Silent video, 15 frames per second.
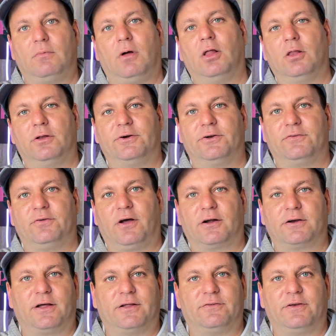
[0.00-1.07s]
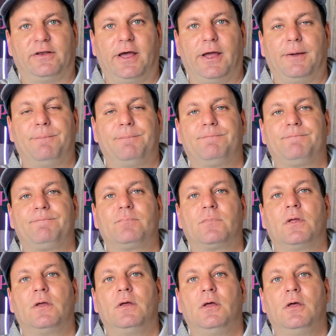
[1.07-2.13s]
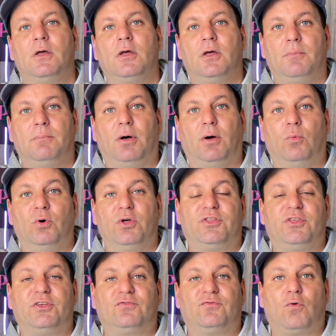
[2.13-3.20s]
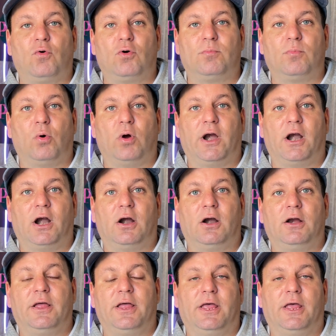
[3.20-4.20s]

I'll learn to talk, not today. But with this firmware,